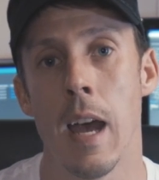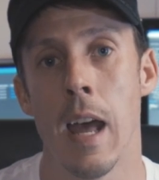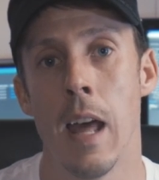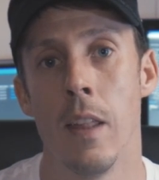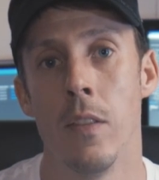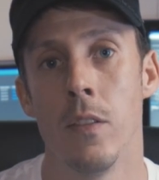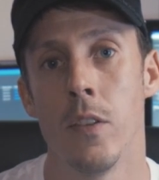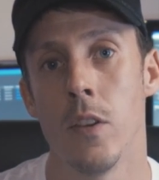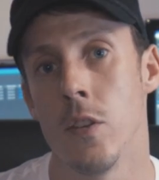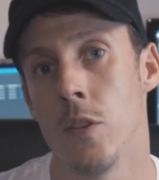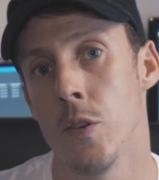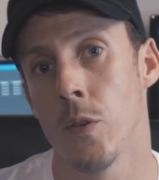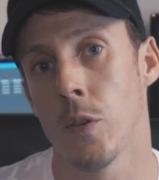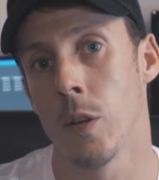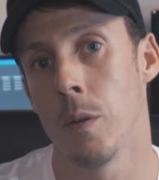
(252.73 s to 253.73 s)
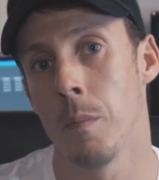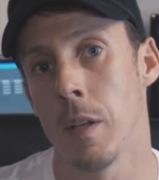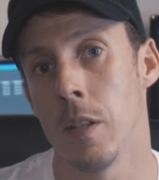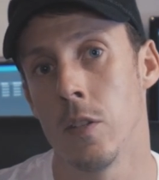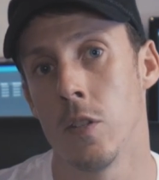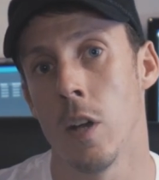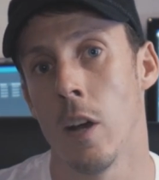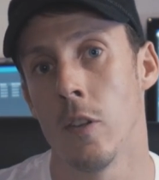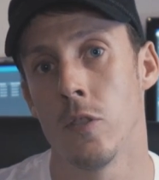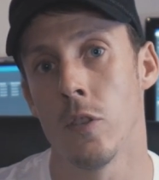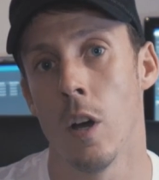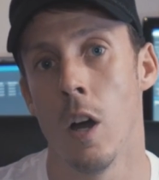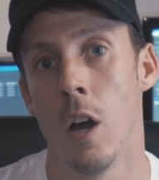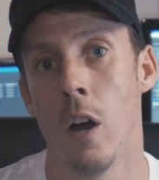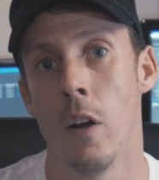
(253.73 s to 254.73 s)
and you can be the judge
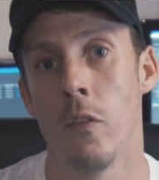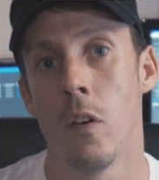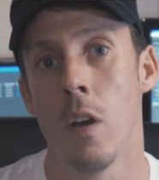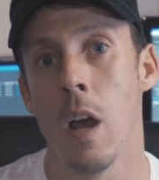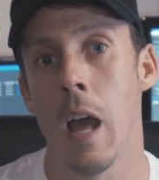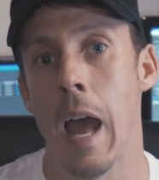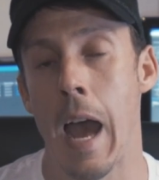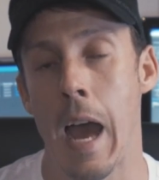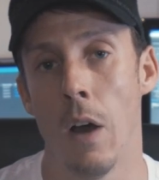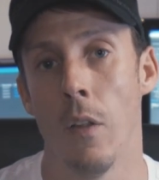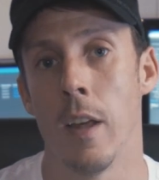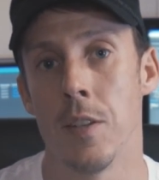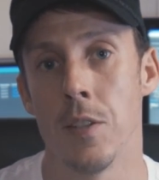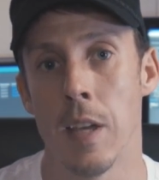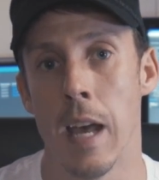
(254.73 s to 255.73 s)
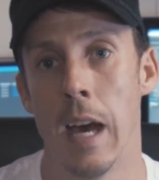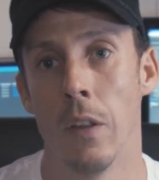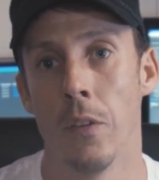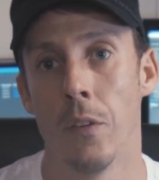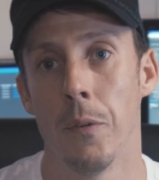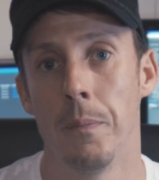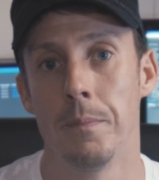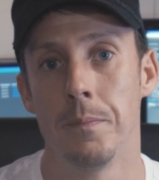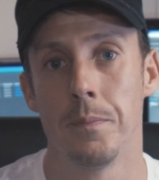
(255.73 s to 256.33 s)
of how they sound.